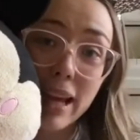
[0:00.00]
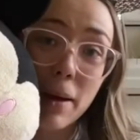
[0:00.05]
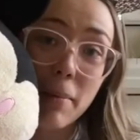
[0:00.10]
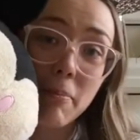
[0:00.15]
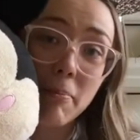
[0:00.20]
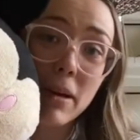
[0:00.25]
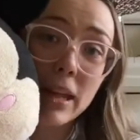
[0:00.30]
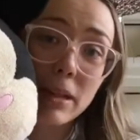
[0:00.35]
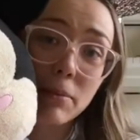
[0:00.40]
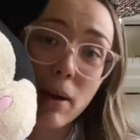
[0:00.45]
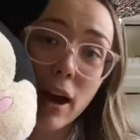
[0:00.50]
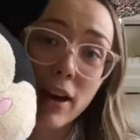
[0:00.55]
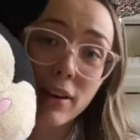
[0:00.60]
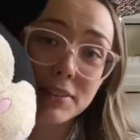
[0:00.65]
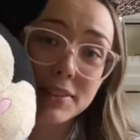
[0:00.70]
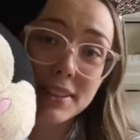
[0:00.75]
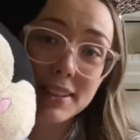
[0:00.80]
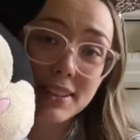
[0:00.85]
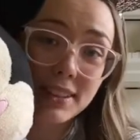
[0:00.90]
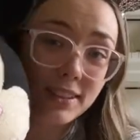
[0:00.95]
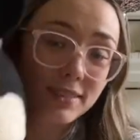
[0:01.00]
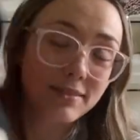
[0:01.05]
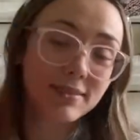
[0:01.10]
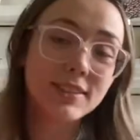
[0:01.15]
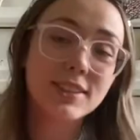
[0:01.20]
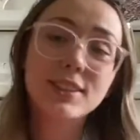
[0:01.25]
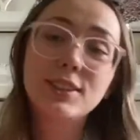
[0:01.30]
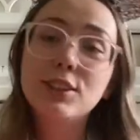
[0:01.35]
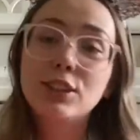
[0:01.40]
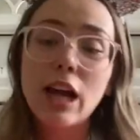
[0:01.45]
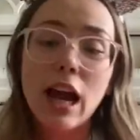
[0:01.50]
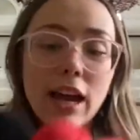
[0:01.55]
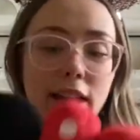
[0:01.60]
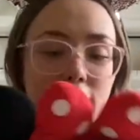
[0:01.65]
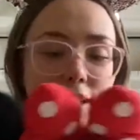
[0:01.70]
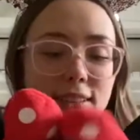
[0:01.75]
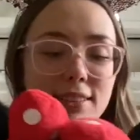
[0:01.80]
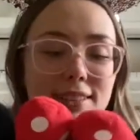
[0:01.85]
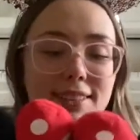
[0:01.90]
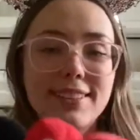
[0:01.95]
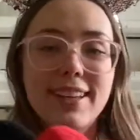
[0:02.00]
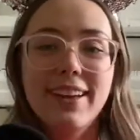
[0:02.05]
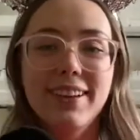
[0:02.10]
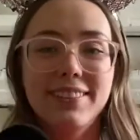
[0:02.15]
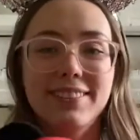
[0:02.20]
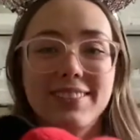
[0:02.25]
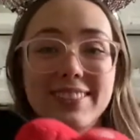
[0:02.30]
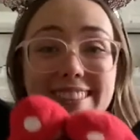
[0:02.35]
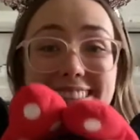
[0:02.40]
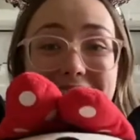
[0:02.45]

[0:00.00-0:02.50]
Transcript: Minnie Mouse giant Tsum Tsum.